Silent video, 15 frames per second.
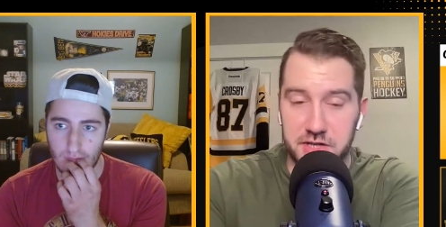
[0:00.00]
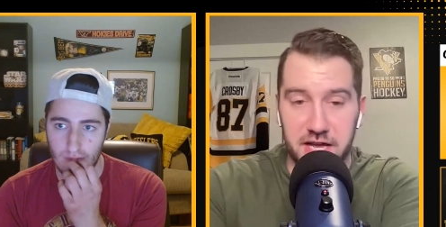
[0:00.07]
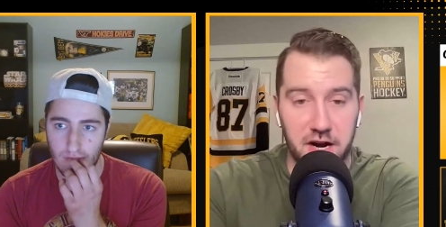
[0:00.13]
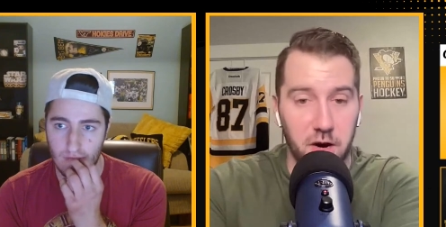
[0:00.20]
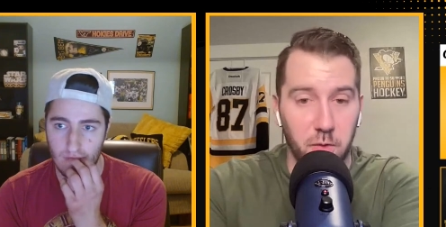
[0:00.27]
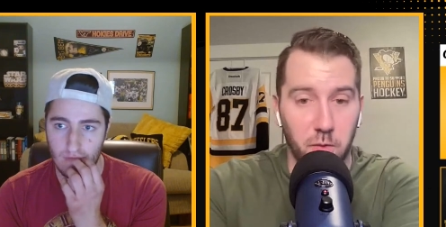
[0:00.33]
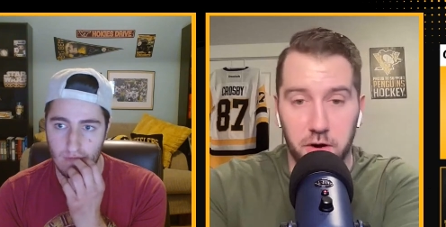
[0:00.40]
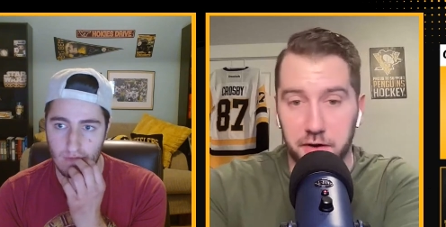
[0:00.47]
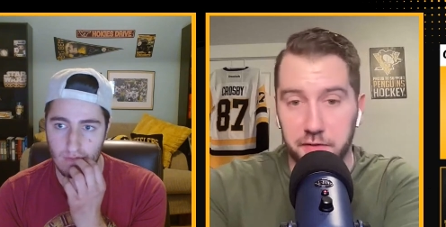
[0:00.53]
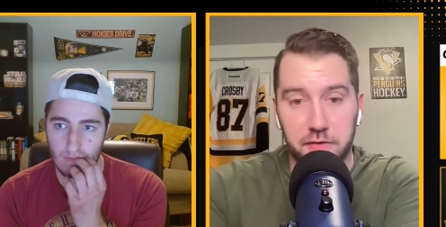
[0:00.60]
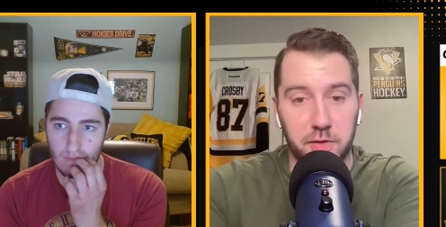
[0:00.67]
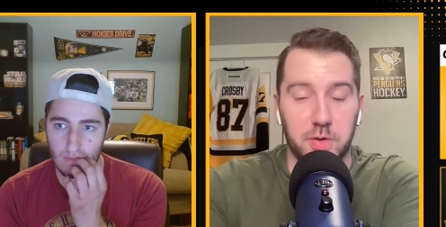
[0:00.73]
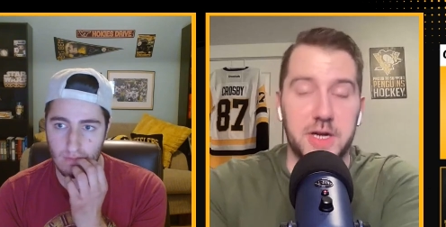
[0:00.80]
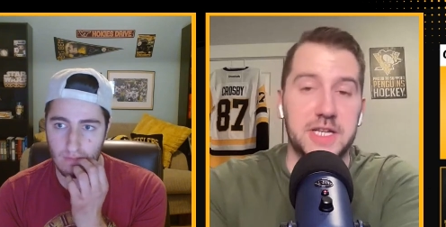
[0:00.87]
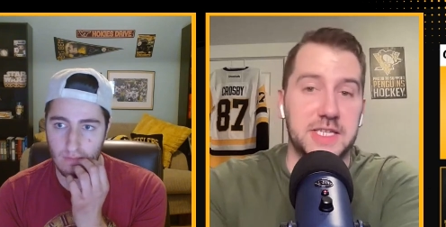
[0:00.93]
Speaker 1: They are one of
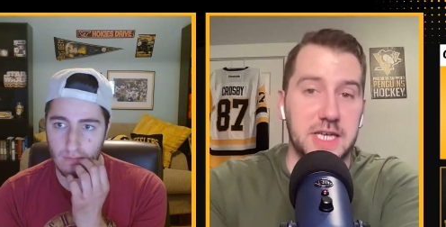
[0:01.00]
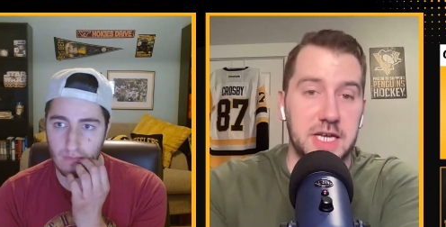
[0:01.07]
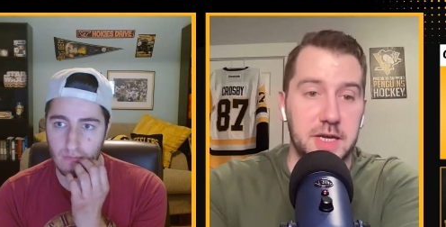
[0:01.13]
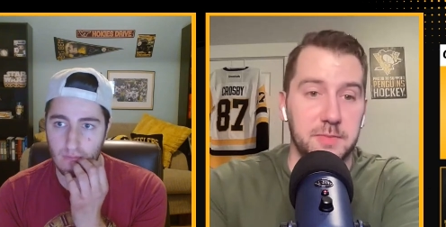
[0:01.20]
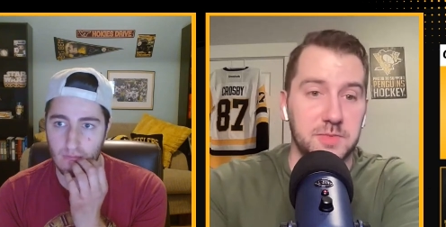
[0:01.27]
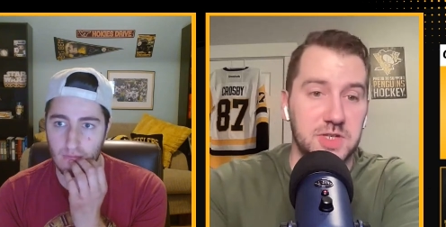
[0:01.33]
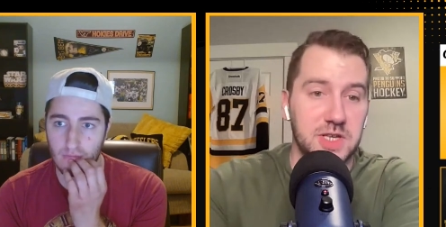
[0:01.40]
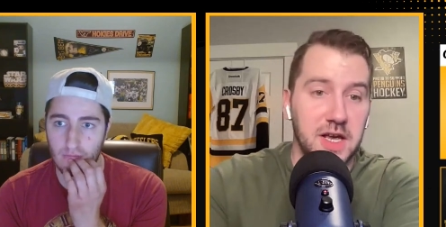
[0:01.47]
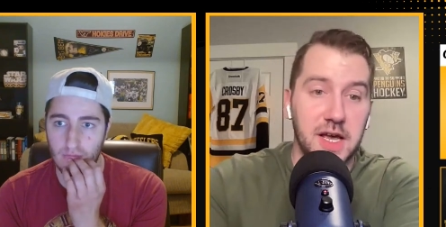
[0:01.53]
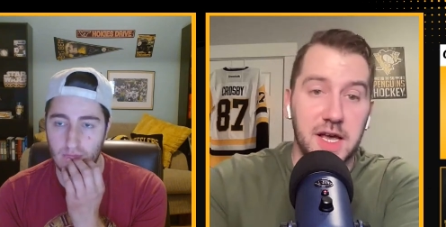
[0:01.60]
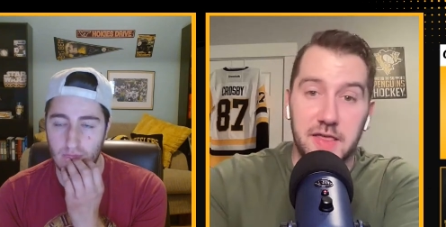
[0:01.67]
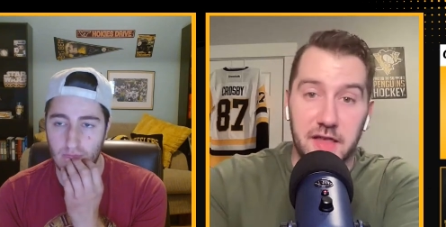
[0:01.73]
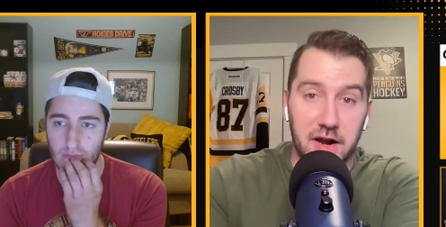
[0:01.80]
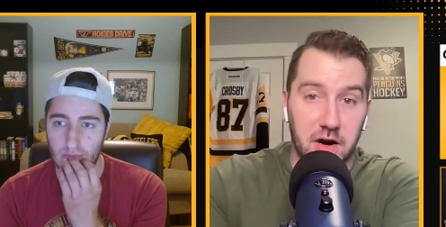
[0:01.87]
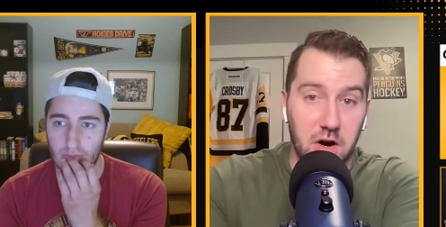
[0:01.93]
three teams
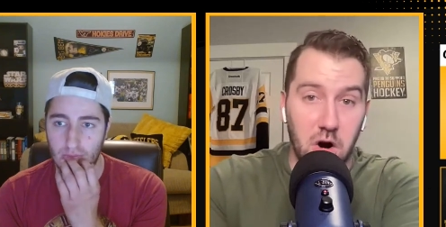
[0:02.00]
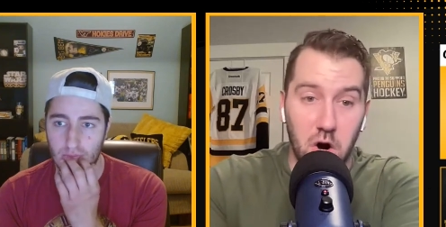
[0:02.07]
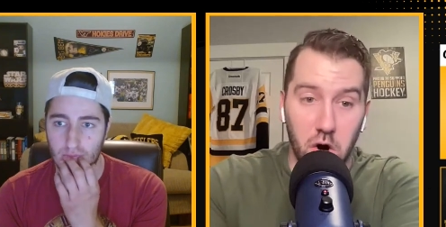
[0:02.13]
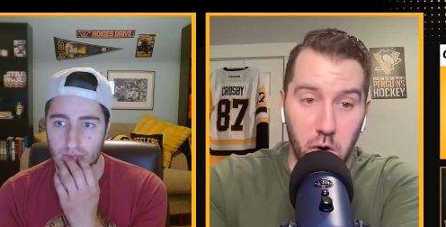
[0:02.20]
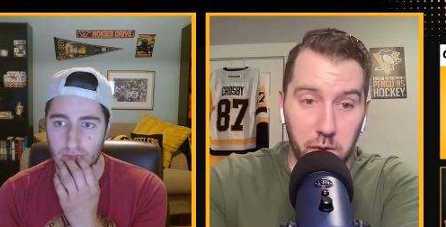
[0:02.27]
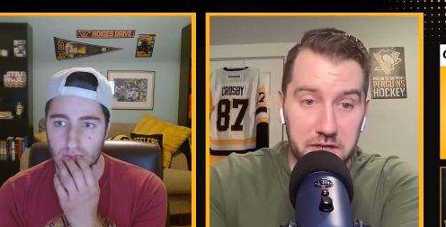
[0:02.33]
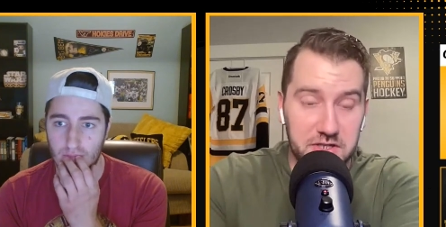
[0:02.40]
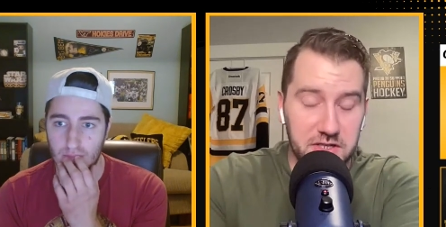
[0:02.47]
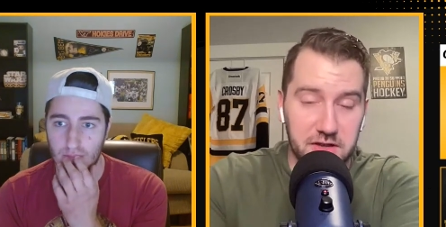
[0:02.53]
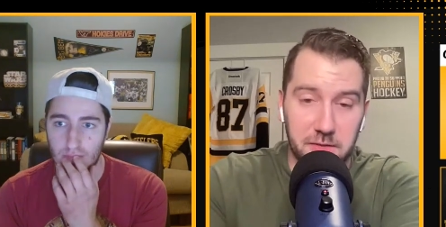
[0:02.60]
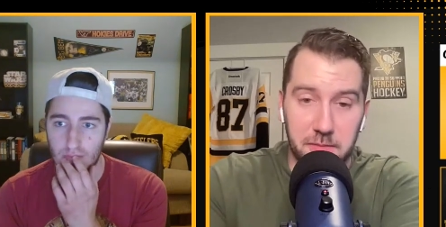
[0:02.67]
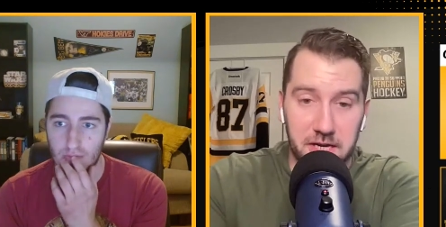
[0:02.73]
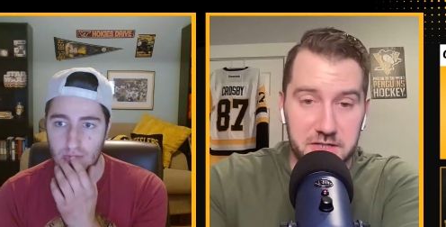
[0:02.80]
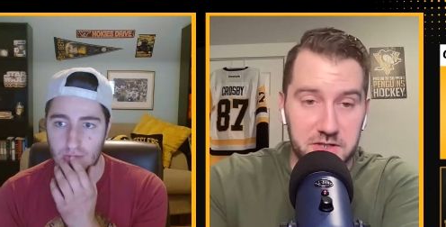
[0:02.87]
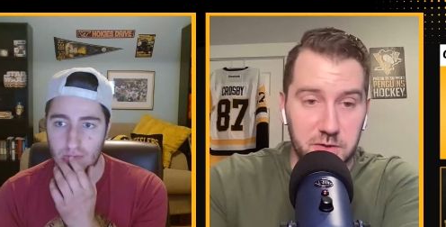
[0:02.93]
that are always in the
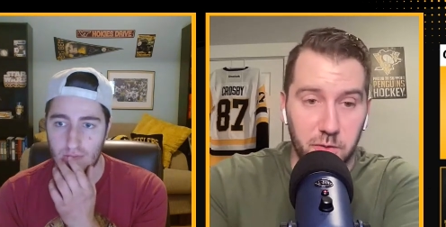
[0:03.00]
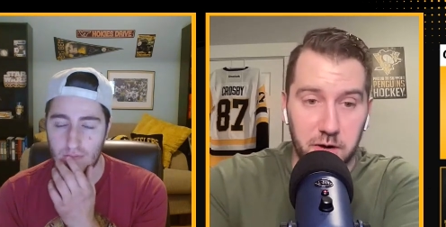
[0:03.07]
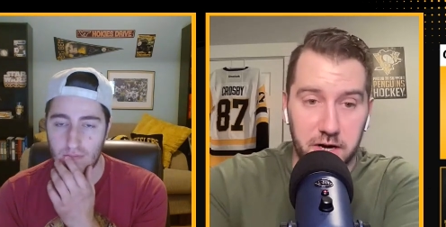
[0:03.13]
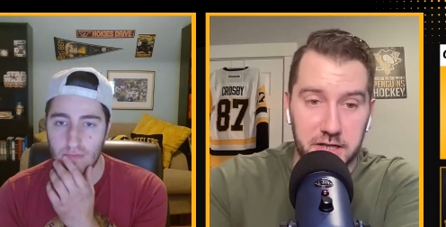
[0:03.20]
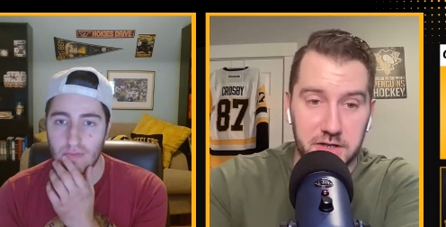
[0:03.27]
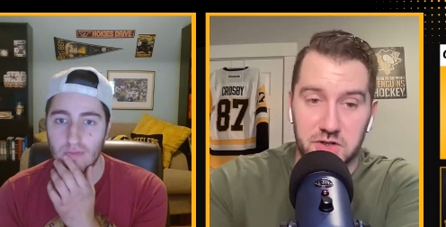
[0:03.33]
mix to win it.